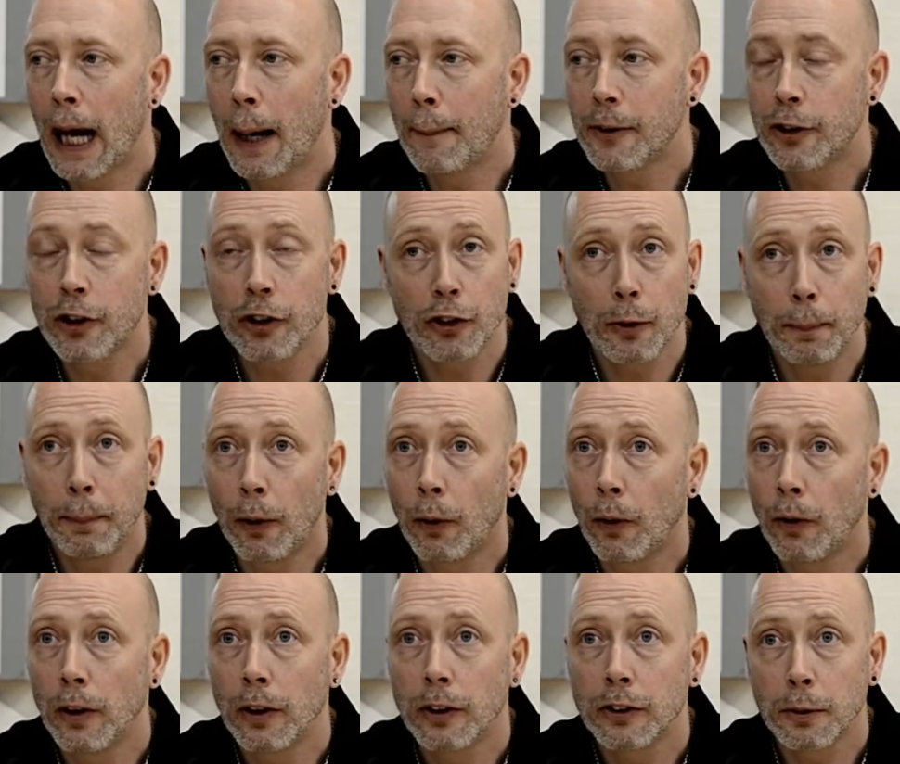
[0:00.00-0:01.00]
Just
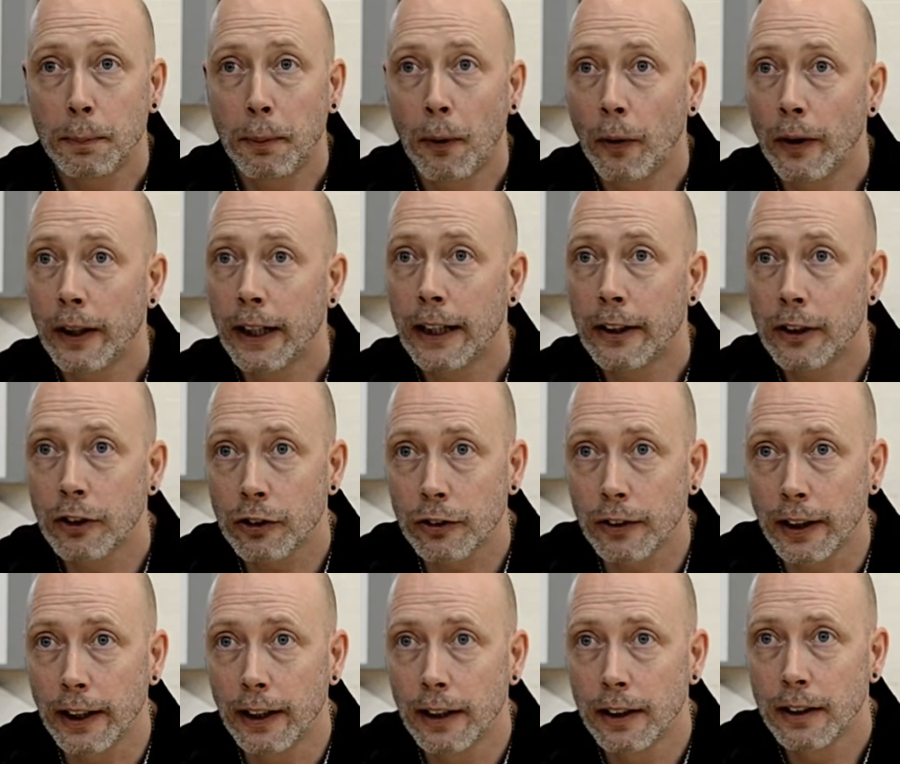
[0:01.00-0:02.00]
supporting the
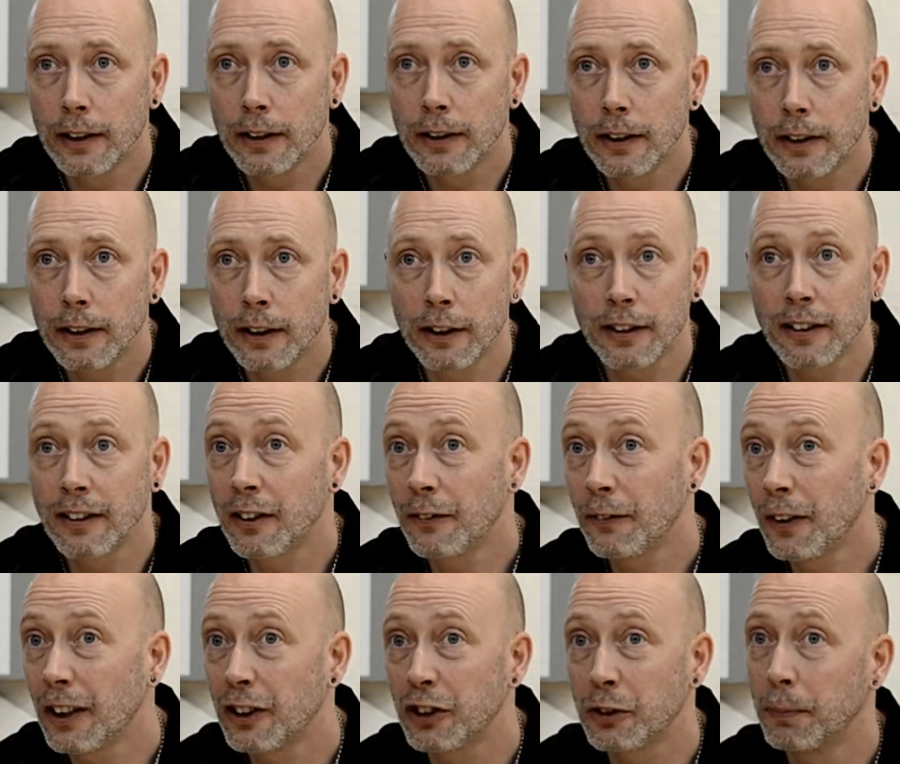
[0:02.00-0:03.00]
industry, because it's a
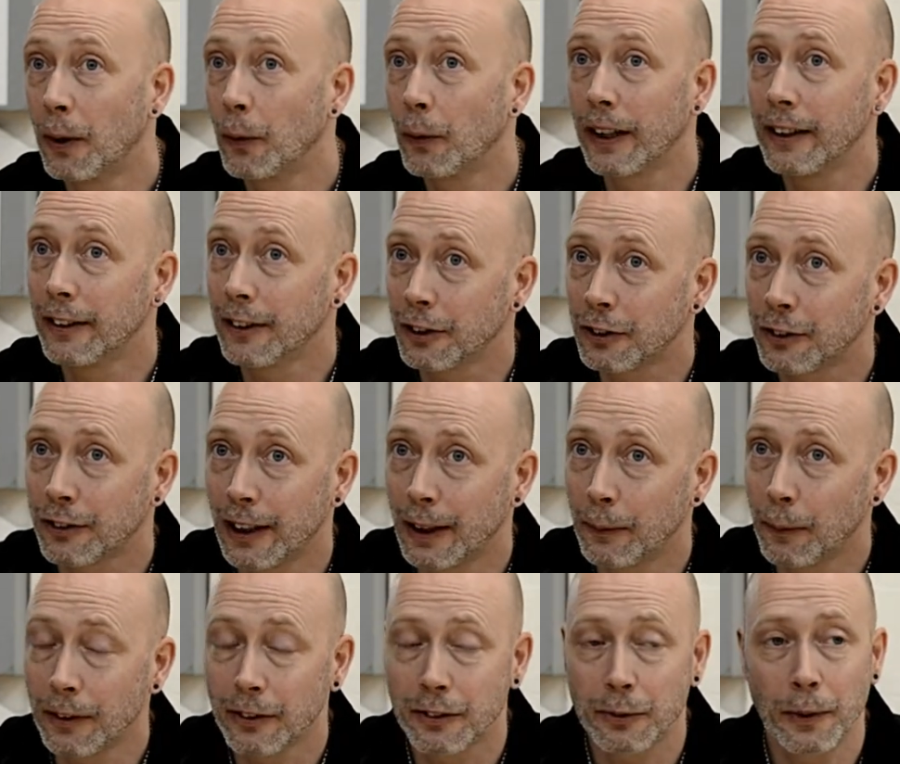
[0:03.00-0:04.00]
very small industry.
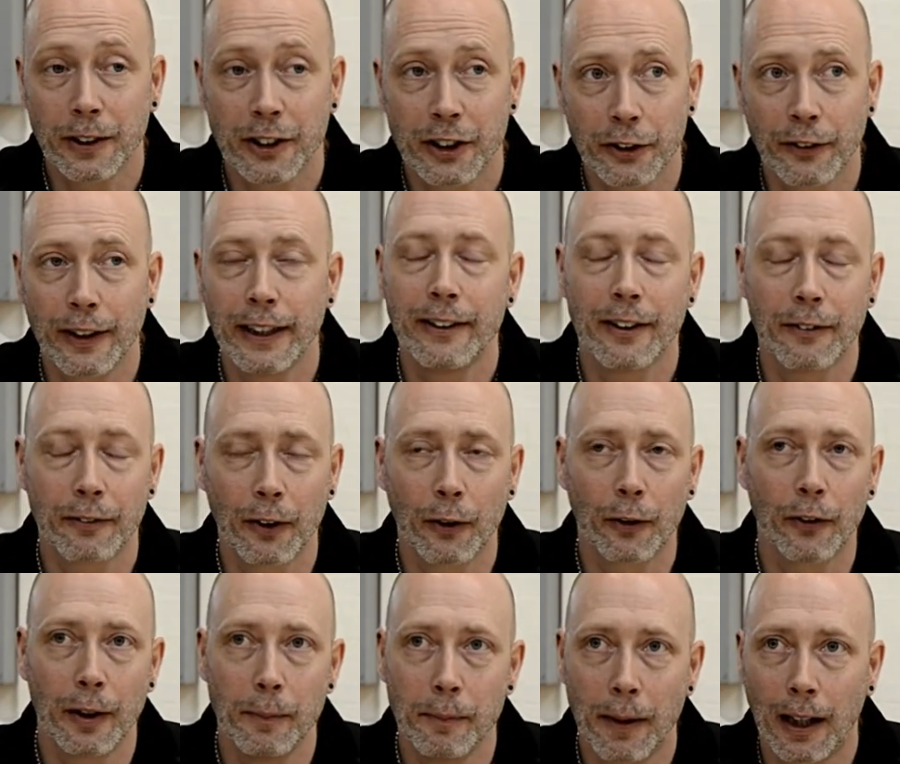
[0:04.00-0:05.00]
Once you're in the
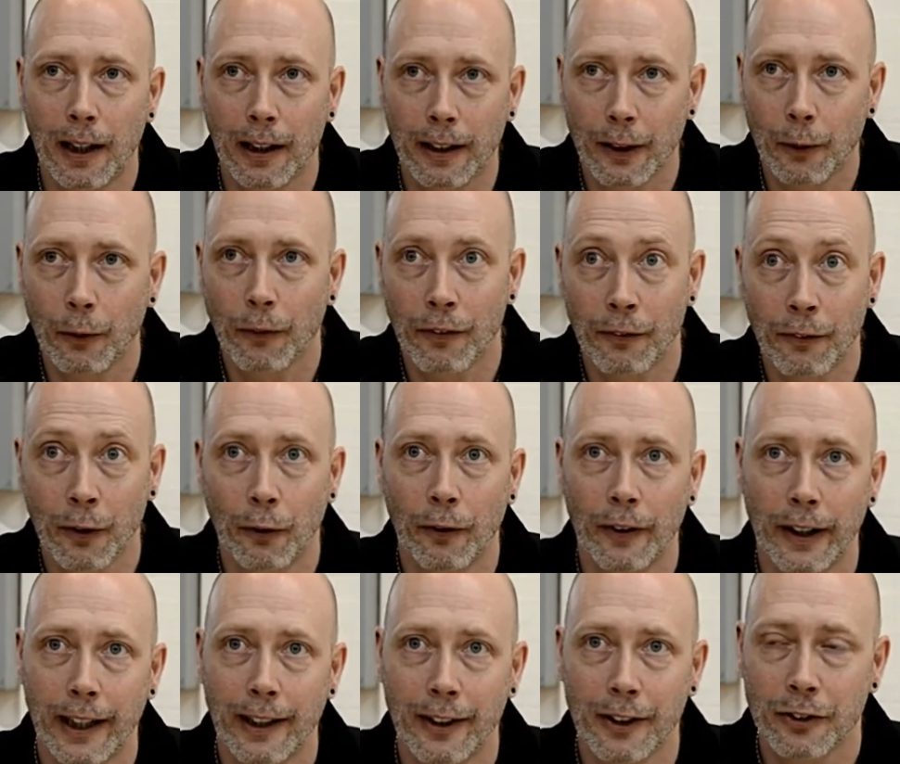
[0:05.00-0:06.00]
flooring market or the
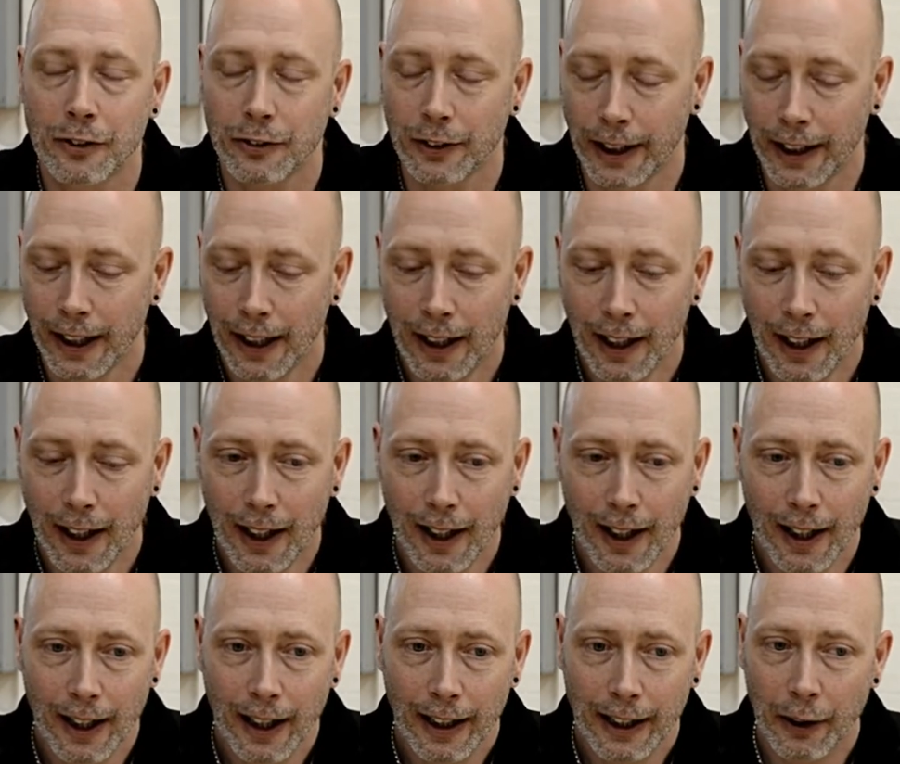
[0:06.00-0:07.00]
flooring industry,
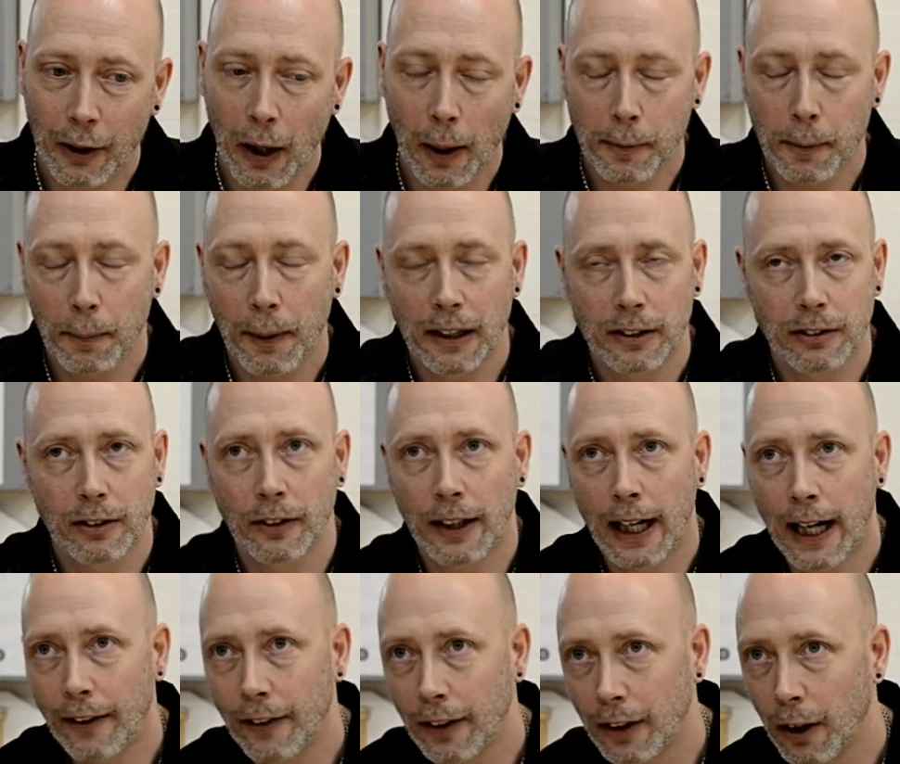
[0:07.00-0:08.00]
you go up to places like
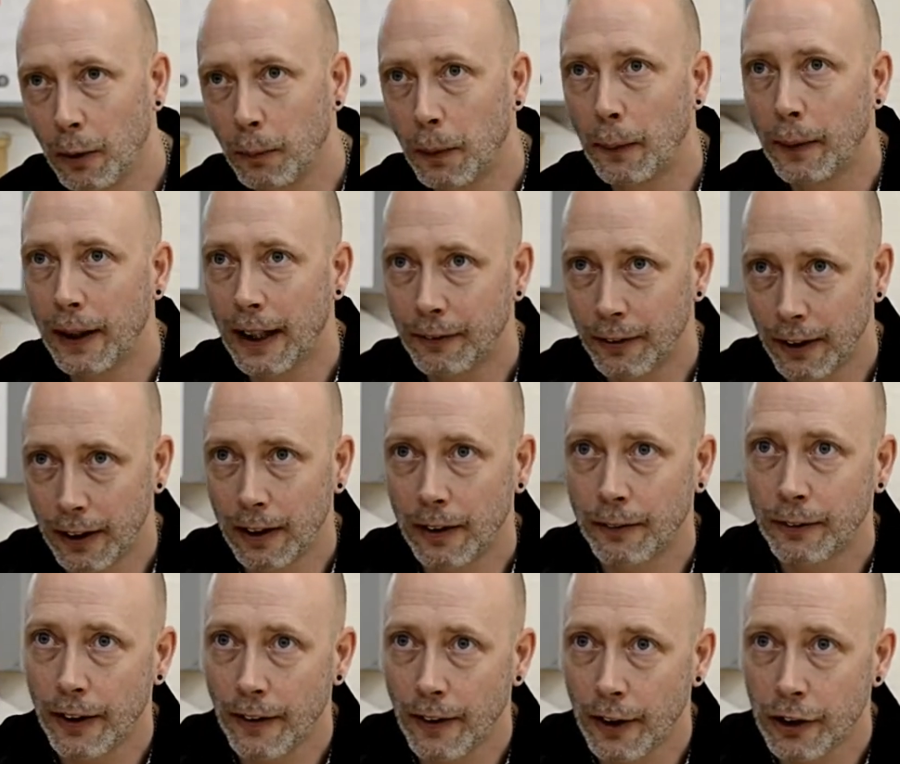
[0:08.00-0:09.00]
Harrogate, where we have
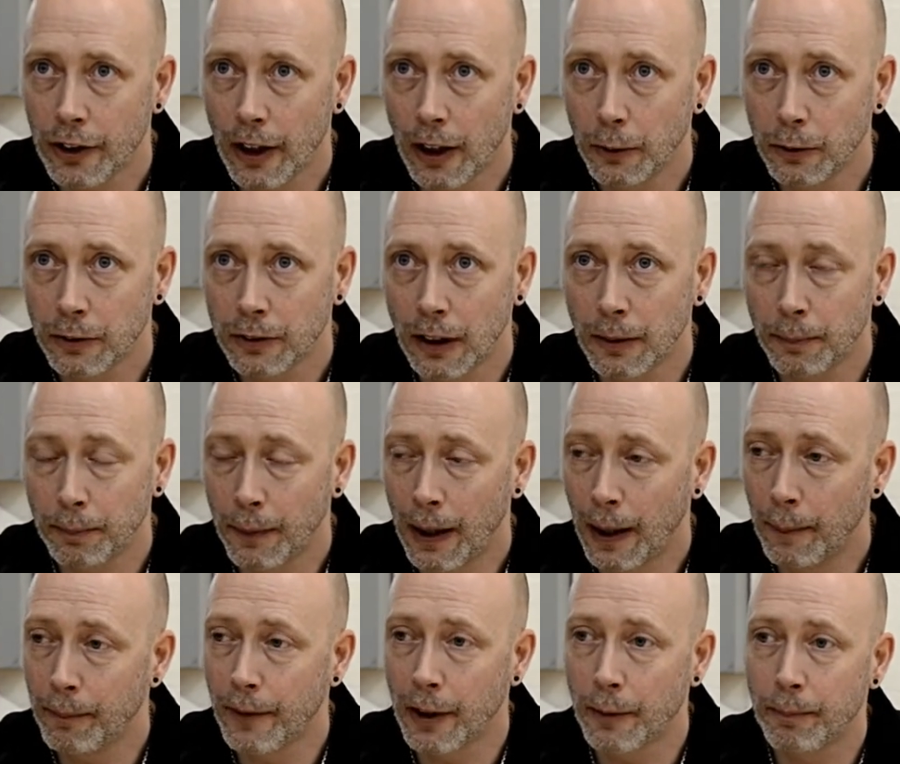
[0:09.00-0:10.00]
obviously the shows up,
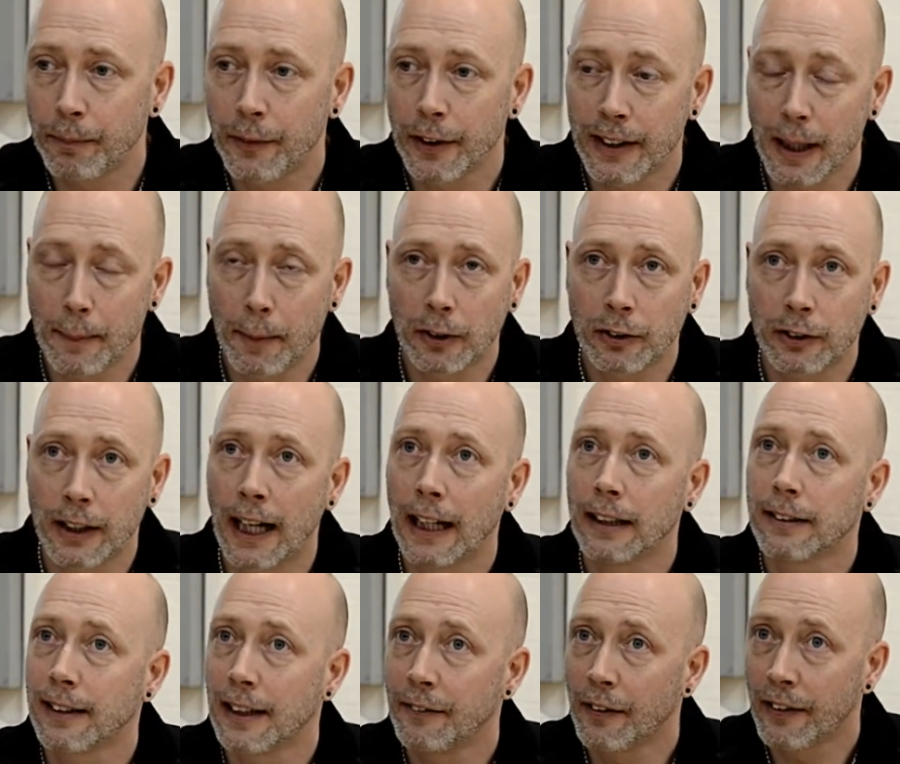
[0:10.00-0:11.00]
the demo
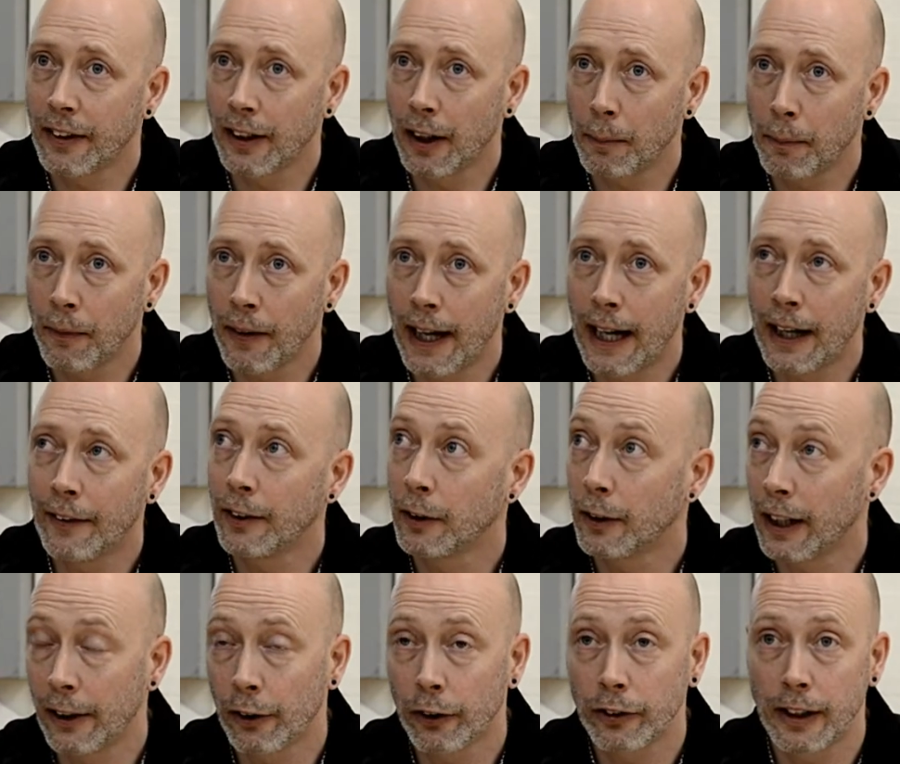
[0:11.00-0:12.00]
stands and everything up there,
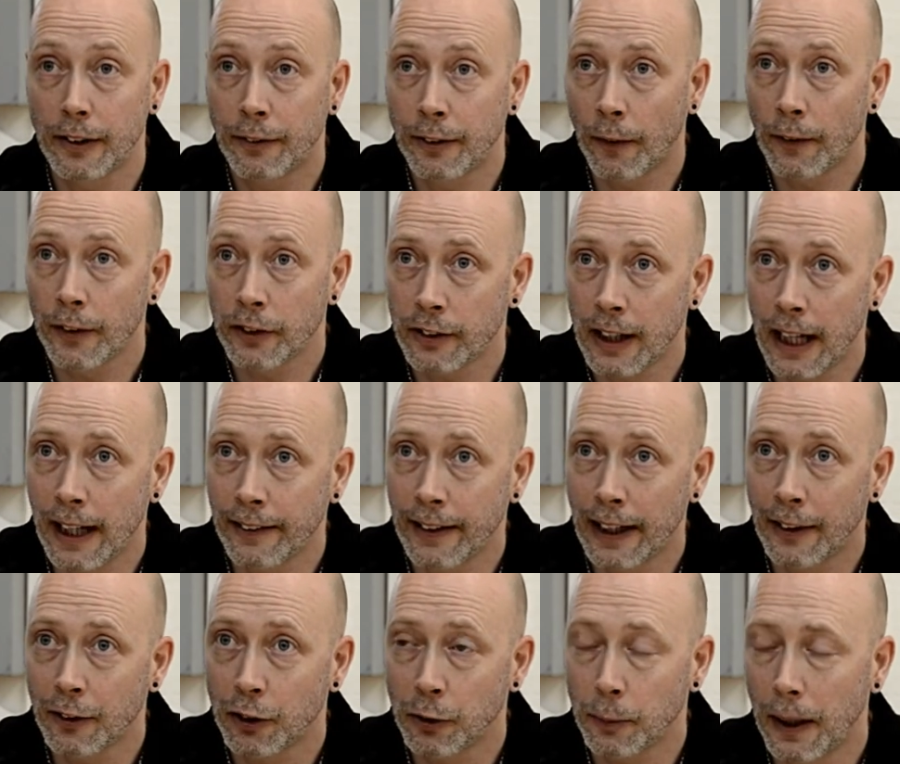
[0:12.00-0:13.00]
and obviously I've got the stand
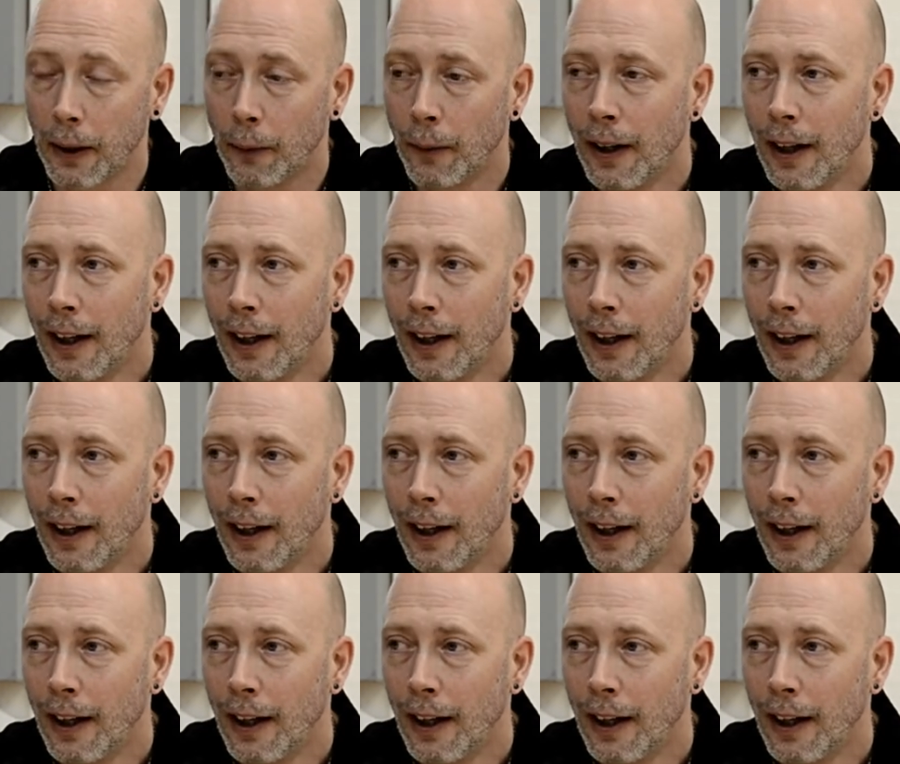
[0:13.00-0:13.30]
there as well.